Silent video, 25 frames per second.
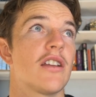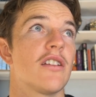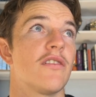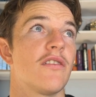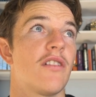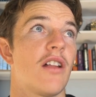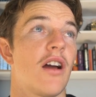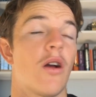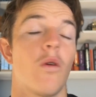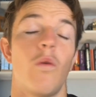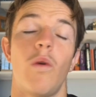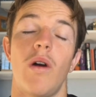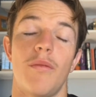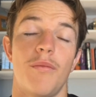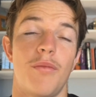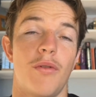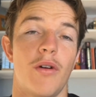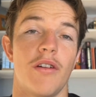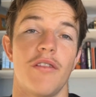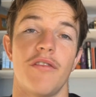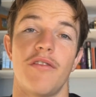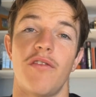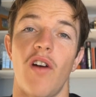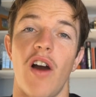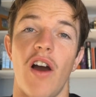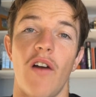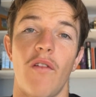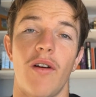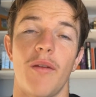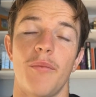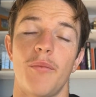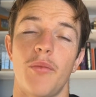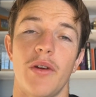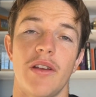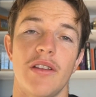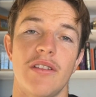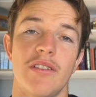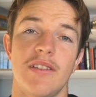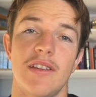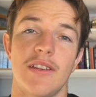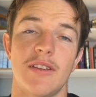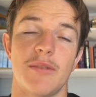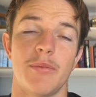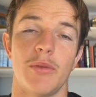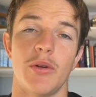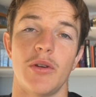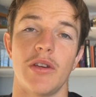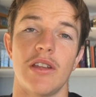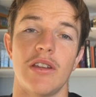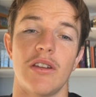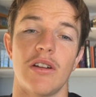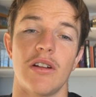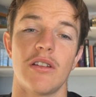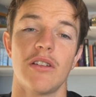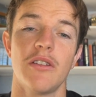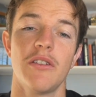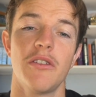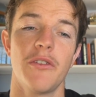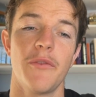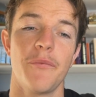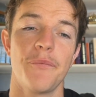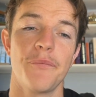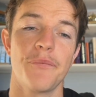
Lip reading: of like 1.5, 1.6 million dollars,